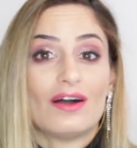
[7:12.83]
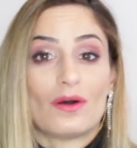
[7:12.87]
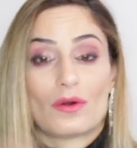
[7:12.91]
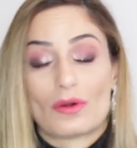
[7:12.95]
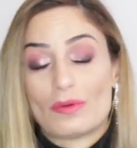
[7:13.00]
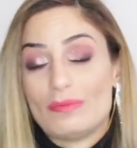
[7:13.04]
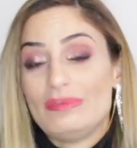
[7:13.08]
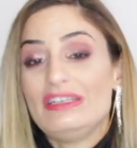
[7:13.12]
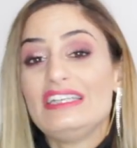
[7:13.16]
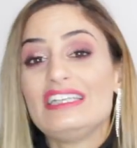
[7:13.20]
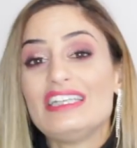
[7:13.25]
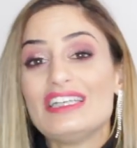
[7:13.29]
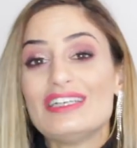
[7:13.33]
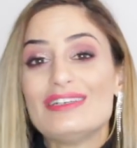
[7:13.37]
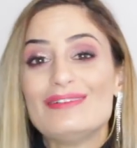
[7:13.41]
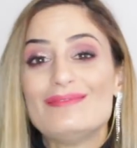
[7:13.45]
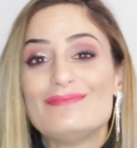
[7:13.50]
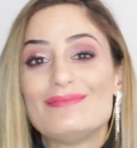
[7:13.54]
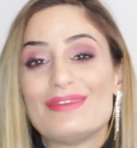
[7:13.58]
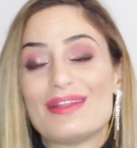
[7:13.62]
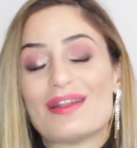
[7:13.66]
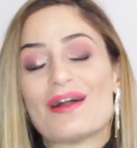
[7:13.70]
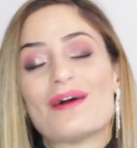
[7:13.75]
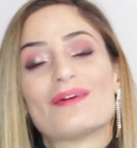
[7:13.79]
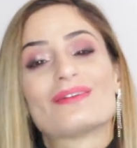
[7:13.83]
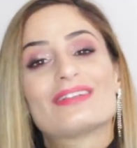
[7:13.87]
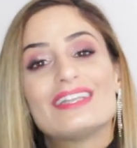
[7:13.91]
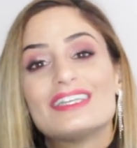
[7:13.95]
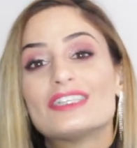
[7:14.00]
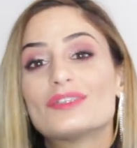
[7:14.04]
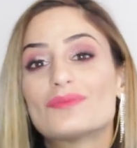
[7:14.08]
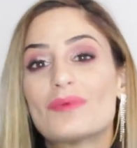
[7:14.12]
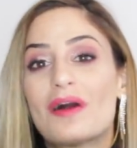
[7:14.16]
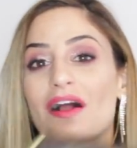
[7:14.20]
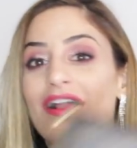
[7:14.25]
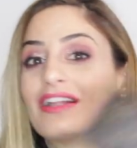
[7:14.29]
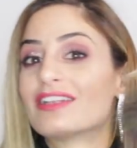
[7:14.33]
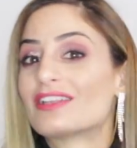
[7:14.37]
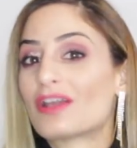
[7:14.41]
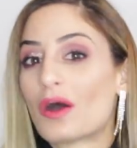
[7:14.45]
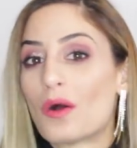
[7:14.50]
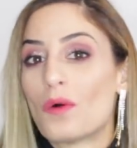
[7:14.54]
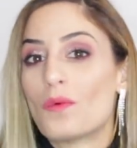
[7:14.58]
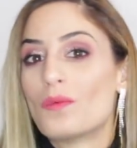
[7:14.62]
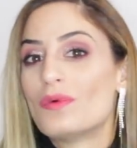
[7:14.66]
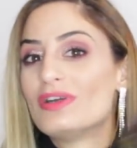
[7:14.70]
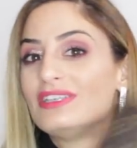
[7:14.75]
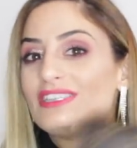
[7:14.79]
or medium, you know, this wallet
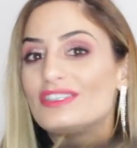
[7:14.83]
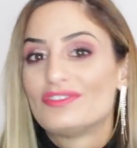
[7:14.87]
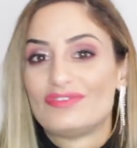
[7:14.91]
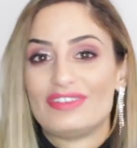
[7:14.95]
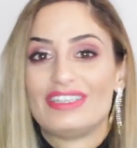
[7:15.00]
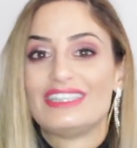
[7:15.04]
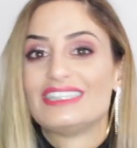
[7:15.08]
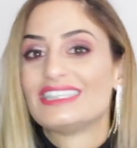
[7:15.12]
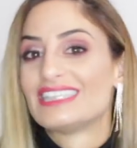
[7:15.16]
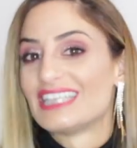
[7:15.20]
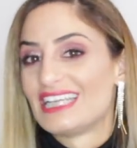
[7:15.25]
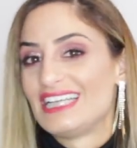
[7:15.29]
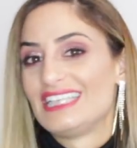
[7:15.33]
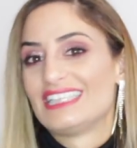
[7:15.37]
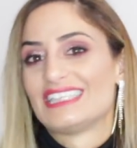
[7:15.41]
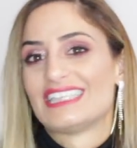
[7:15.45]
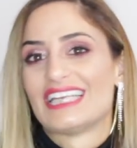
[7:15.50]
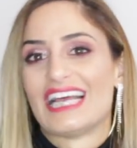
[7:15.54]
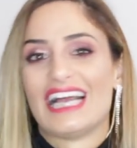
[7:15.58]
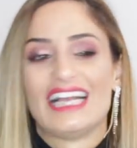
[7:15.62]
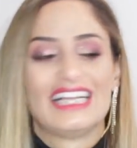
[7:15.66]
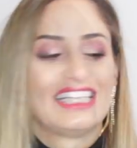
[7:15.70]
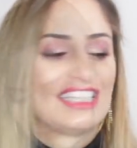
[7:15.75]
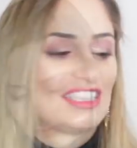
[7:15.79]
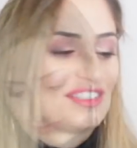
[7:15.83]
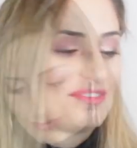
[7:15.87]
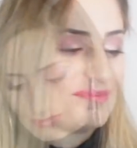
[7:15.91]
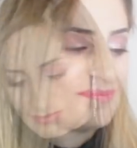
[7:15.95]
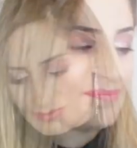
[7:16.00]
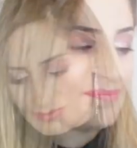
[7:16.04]
always fits inside.